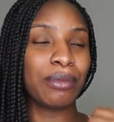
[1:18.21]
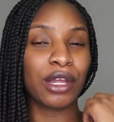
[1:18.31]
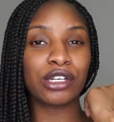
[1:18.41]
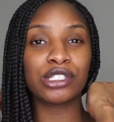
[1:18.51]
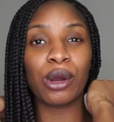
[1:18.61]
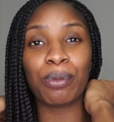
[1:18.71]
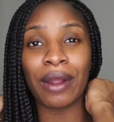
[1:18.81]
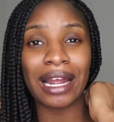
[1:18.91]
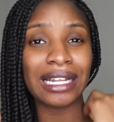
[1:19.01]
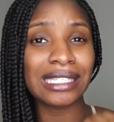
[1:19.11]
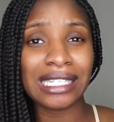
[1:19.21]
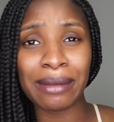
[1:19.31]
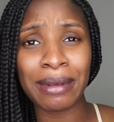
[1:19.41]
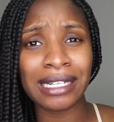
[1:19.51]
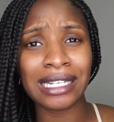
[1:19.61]
There's no
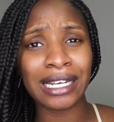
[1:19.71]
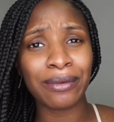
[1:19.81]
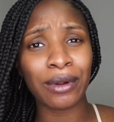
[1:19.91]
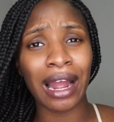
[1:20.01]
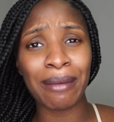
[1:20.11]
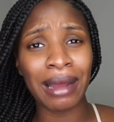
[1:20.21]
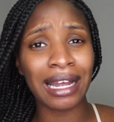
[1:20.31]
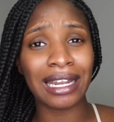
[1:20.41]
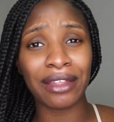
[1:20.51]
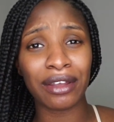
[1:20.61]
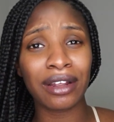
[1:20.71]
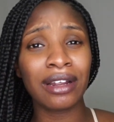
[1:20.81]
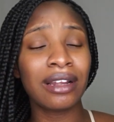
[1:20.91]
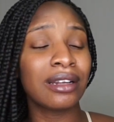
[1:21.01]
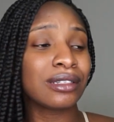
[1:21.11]
pregnancy PT where I'm at neither,
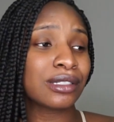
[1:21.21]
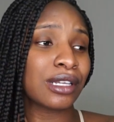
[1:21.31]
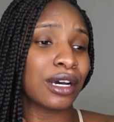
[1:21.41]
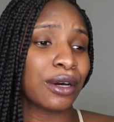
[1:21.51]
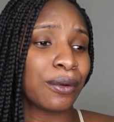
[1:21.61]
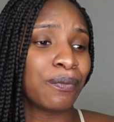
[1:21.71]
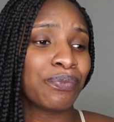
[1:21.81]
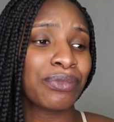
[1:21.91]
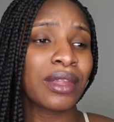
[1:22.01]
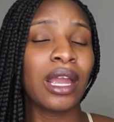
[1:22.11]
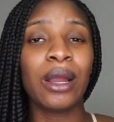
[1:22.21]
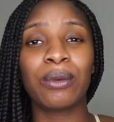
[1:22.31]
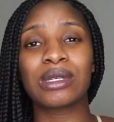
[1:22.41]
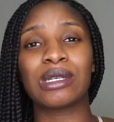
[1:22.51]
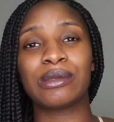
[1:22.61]
so
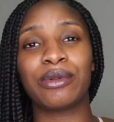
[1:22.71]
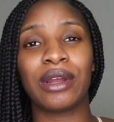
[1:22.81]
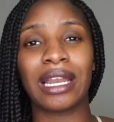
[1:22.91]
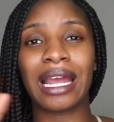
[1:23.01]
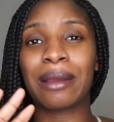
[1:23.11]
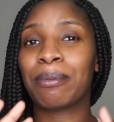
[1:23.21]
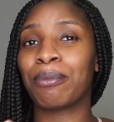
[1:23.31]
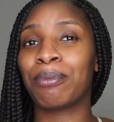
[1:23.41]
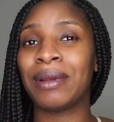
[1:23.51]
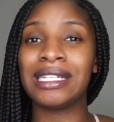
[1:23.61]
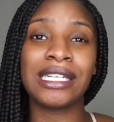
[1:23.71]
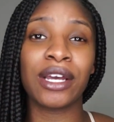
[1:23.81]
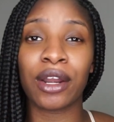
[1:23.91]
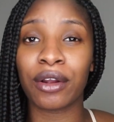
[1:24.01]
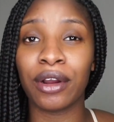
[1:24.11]
we're supposed to be doing like PT
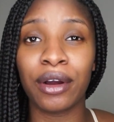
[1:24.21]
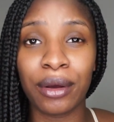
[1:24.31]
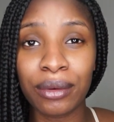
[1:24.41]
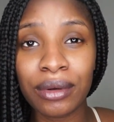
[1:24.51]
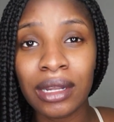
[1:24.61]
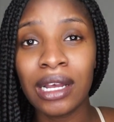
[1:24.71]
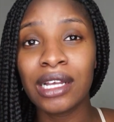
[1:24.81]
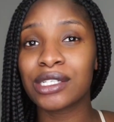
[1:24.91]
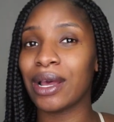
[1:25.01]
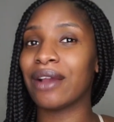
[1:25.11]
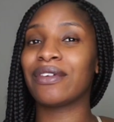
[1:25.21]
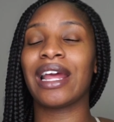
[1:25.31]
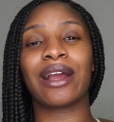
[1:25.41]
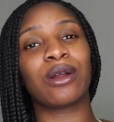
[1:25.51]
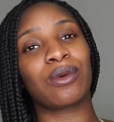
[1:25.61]
on our own. So every
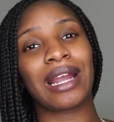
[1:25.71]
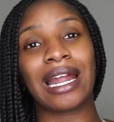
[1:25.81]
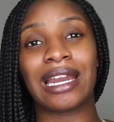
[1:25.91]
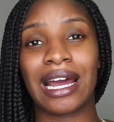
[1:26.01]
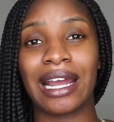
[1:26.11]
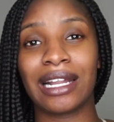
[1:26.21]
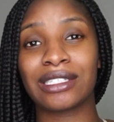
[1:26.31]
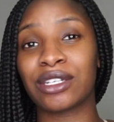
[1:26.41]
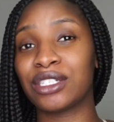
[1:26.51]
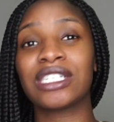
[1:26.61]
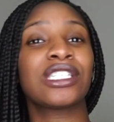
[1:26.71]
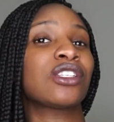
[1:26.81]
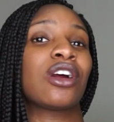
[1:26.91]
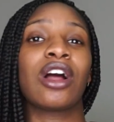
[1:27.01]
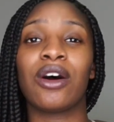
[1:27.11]
day I go to work at 9. So just to
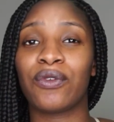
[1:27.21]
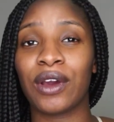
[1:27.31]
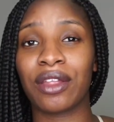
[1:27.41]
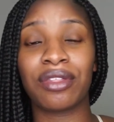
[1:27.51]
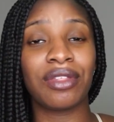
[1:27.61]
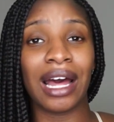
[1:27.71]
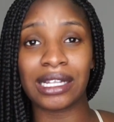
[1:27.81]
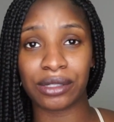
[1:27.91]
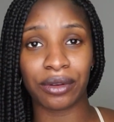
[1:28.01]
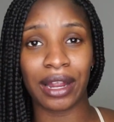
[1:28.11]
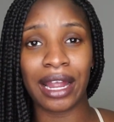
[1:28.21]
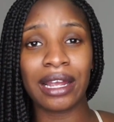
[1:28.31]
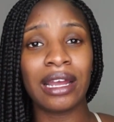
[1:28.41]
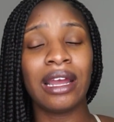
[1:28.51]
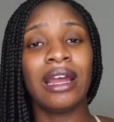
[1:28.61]
start off with, that's great.
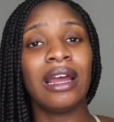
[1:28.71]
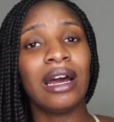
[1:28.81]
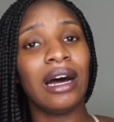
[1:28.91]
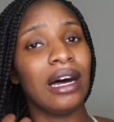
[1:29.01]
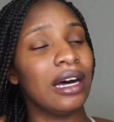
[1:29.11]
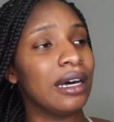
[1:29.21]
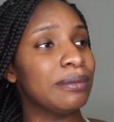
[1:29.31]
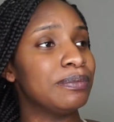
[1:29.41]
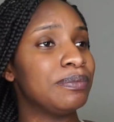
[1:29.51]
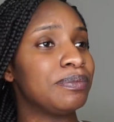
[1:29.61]
But